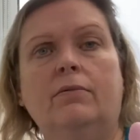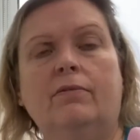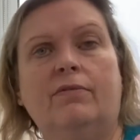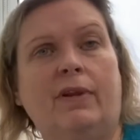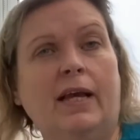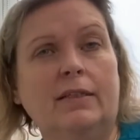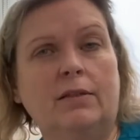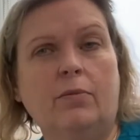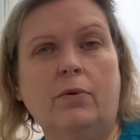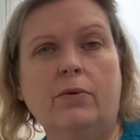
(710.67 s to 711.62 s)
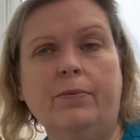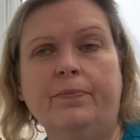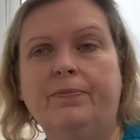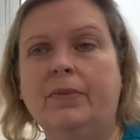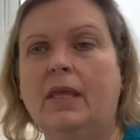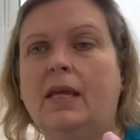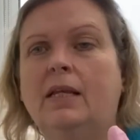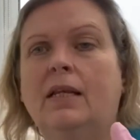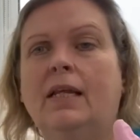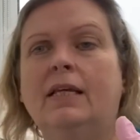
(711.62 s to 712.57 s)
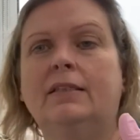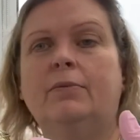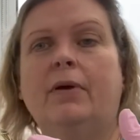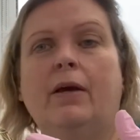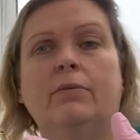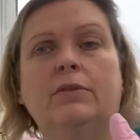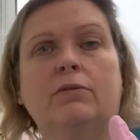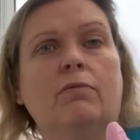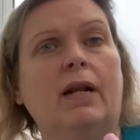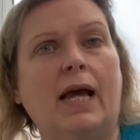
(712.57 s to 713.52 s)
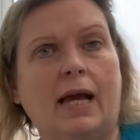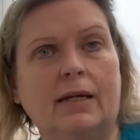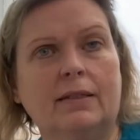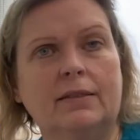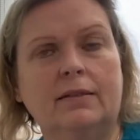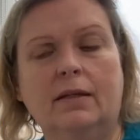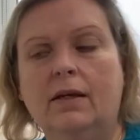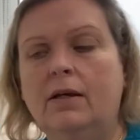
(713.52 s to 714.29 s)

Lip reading: flexible, it needs to be able to relax.